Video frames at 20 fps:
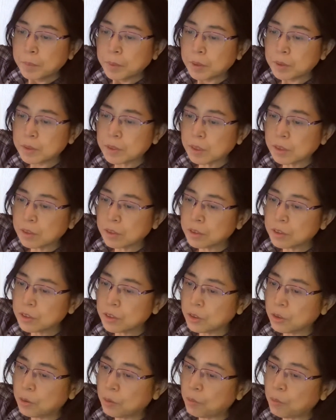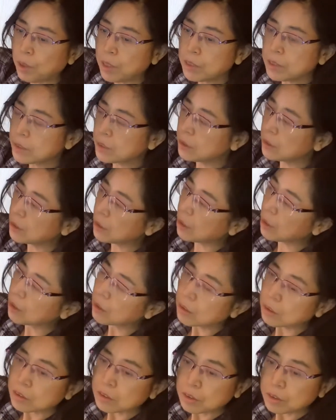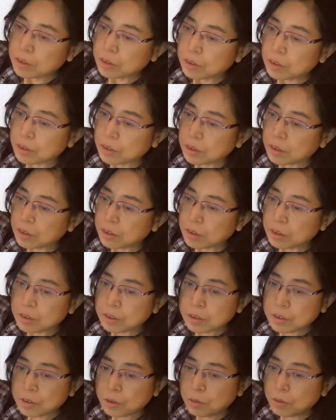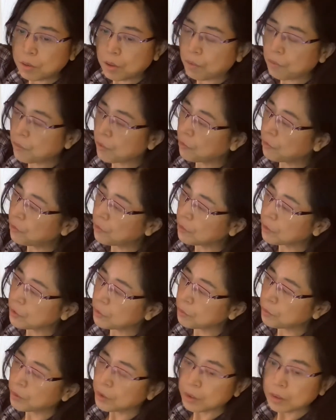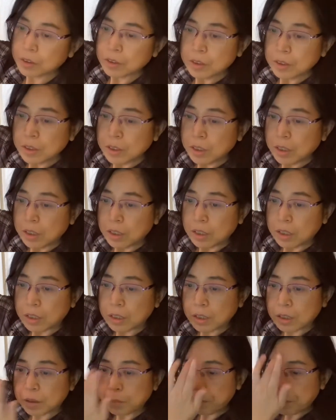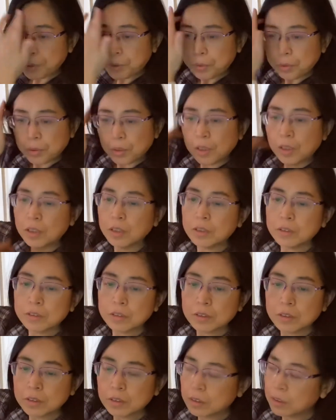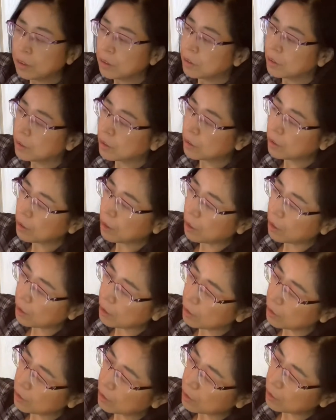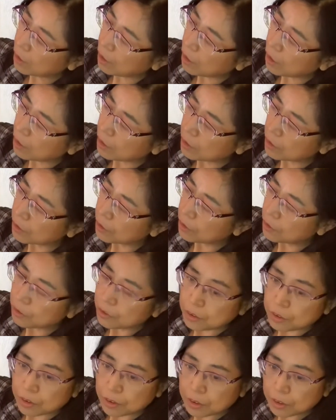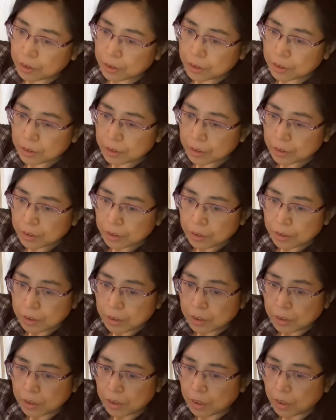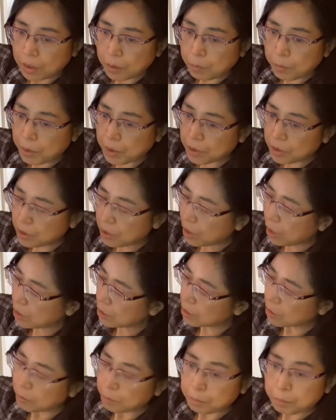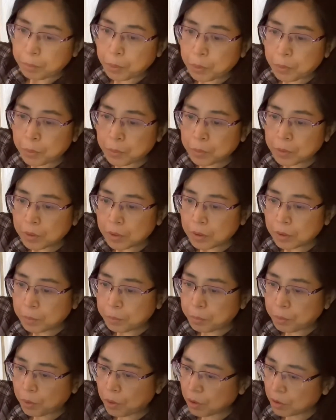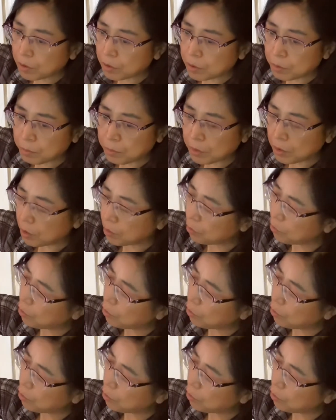It's on the sole, 1/3 on the sole of the foot, between 2nd and 3rd metatarsal bone, approximately